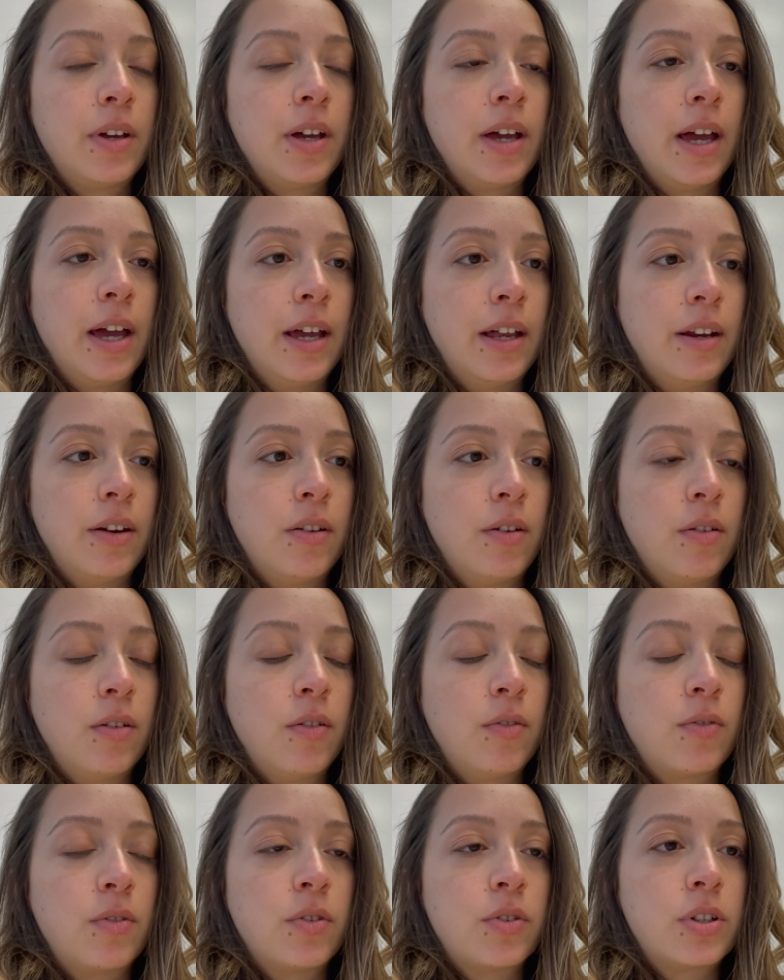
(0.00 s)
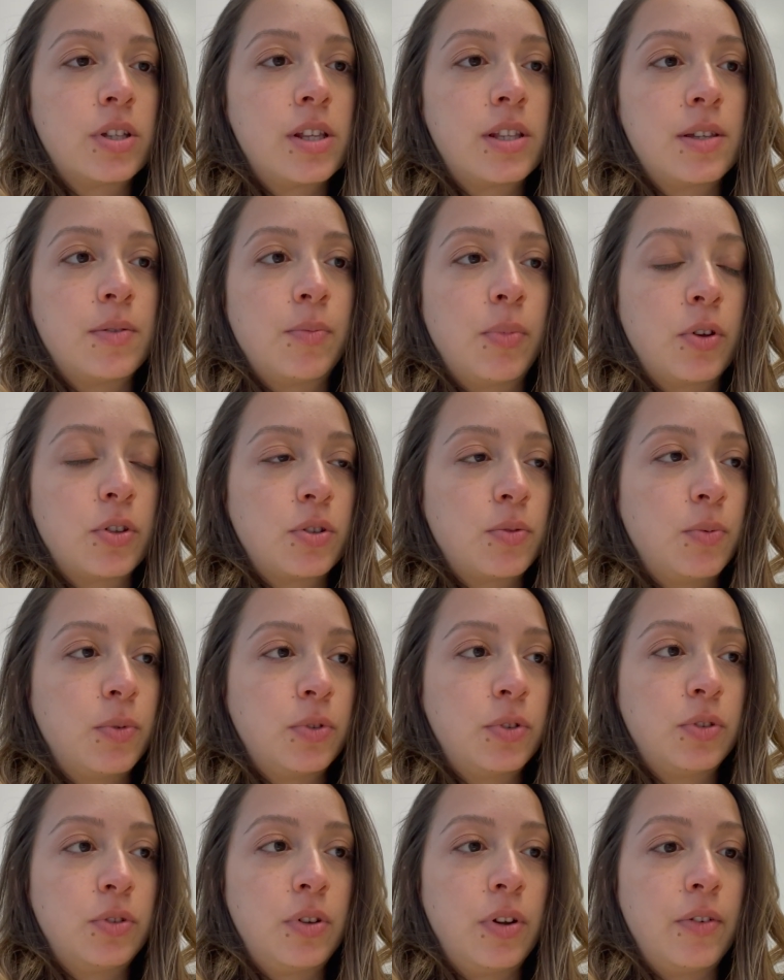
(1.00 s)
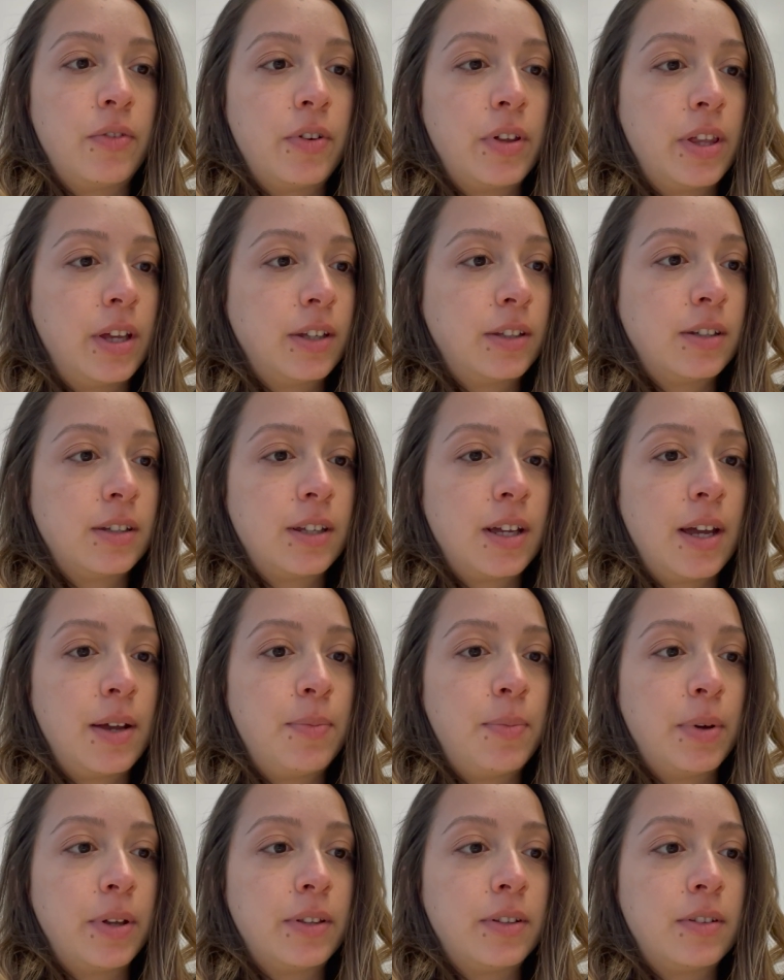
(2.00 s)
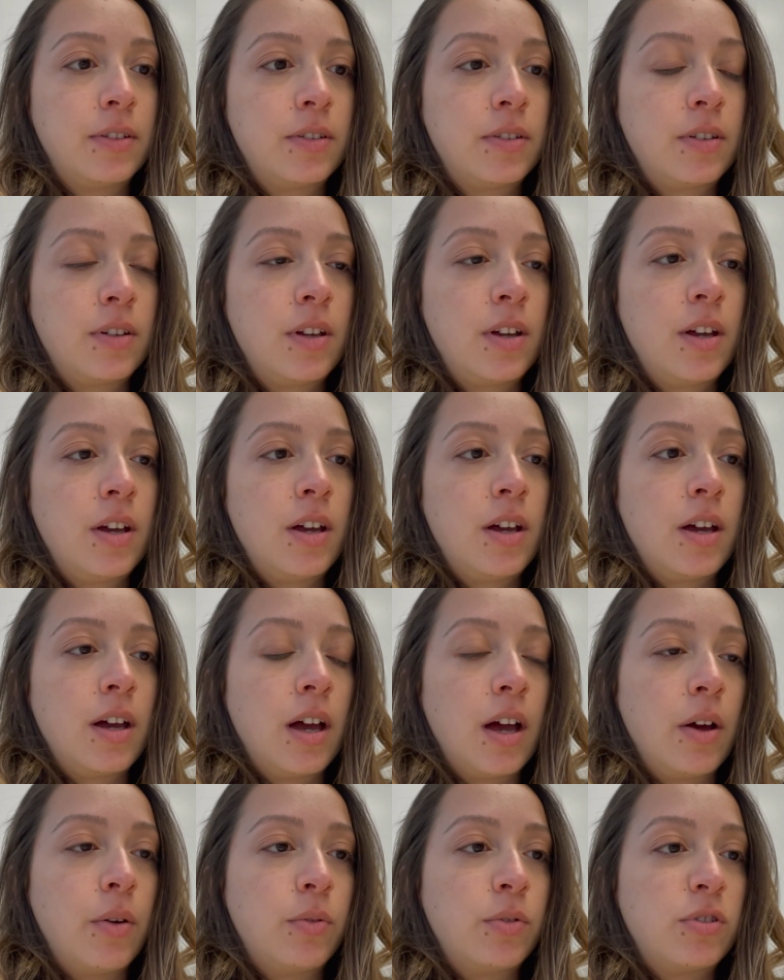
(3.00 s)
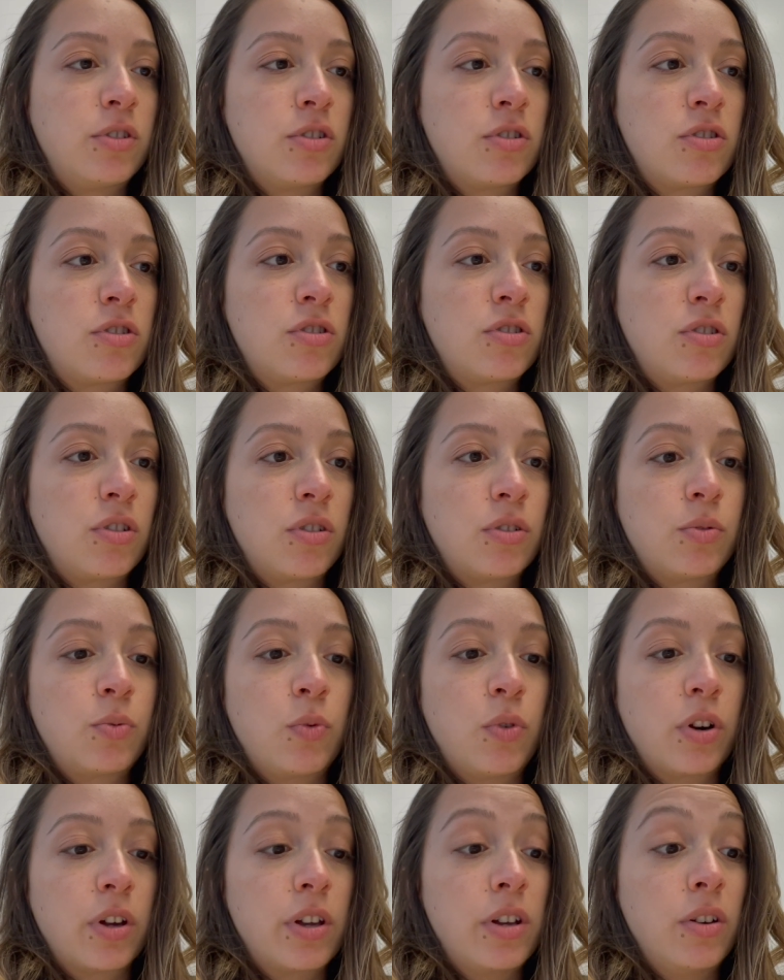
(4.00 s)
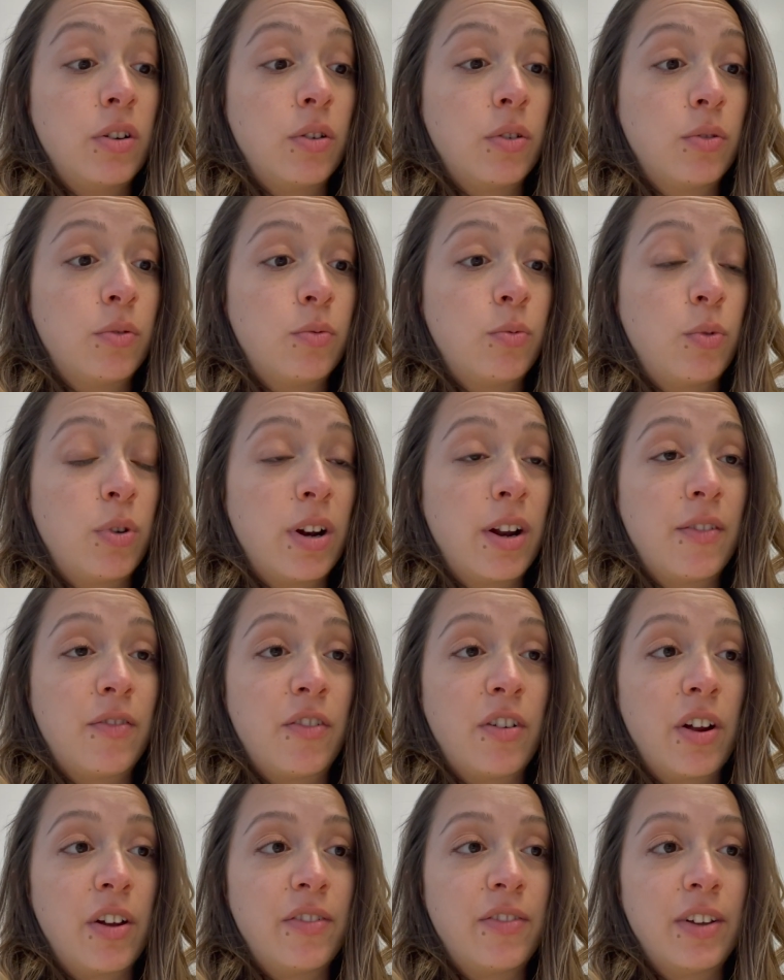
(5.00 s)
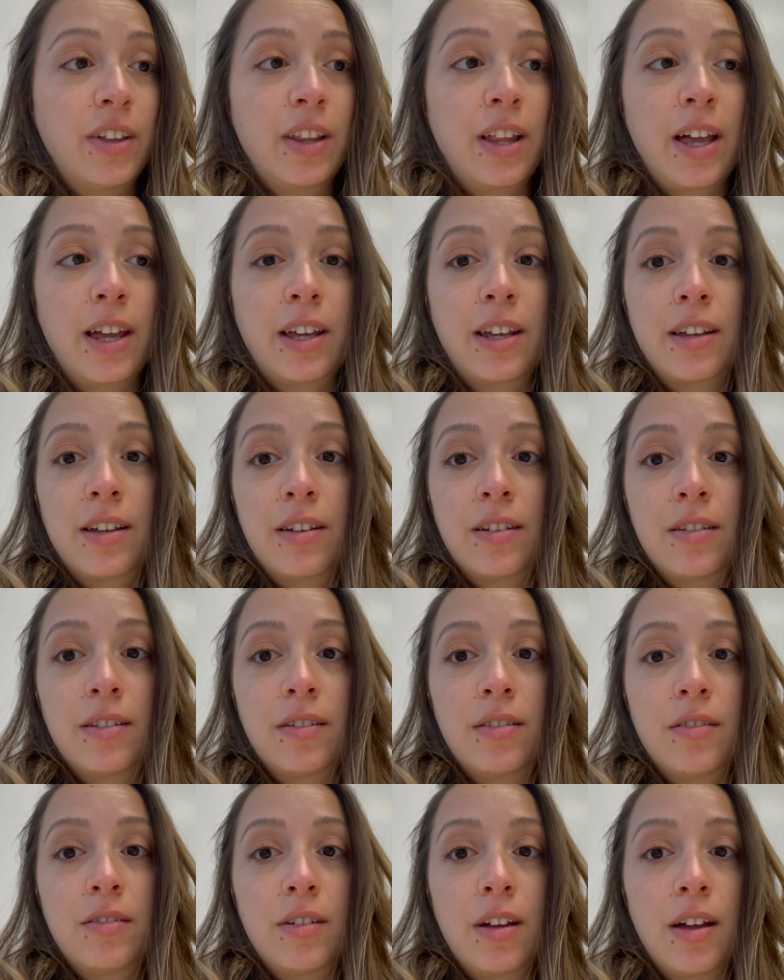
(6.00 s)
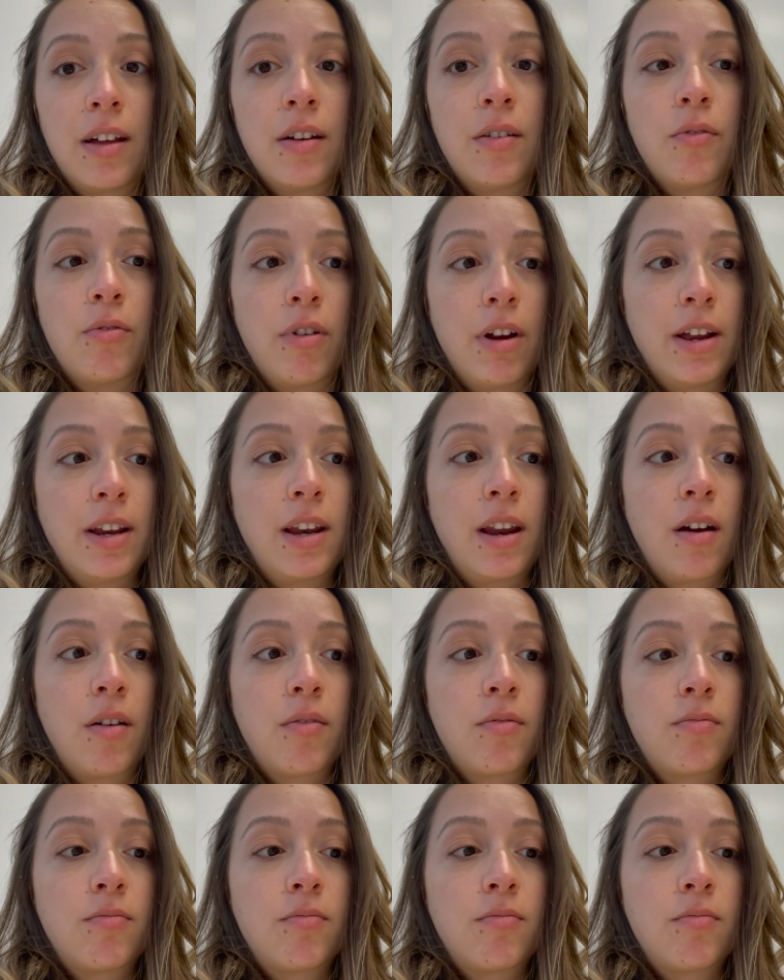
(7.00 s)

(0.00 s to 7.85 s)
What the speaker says: And of course it's impossible to do everything today, but I will just start working on whatever I feel like right now.